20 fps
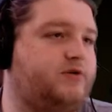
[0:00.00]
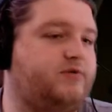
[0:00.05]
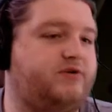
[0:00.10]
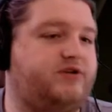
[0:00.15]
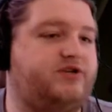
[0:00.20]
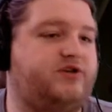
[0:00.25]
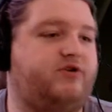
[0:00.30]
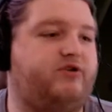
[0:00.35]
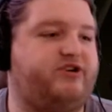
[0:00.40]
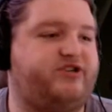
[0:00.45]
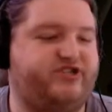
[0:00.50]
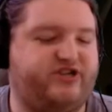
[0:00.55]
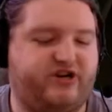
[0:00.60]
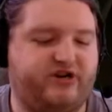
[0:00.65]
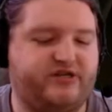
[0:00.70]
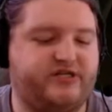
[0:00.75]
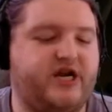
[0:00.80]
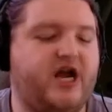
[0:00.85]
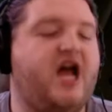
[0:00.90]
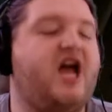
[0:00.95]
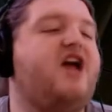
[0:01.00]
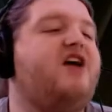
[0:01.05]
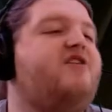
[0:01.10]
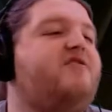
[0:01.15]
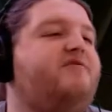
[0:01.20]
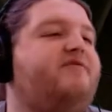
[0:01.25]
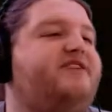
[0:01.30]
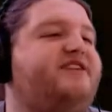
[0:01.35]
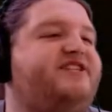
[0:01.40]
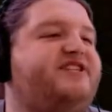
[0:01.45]
With short sword.
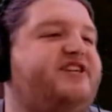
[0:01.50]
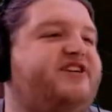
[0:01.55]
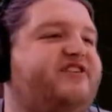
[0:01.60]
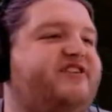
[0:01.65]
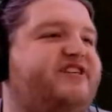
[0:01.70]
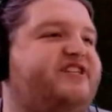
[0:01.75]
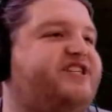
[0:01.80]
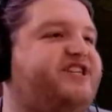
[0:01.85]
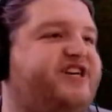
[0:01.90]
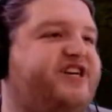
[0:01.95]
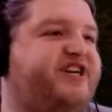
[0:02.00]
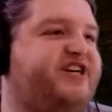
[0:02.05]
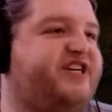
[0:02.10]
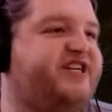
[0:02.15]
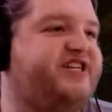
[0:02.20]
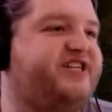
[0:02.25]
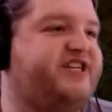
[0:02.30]
With short sword.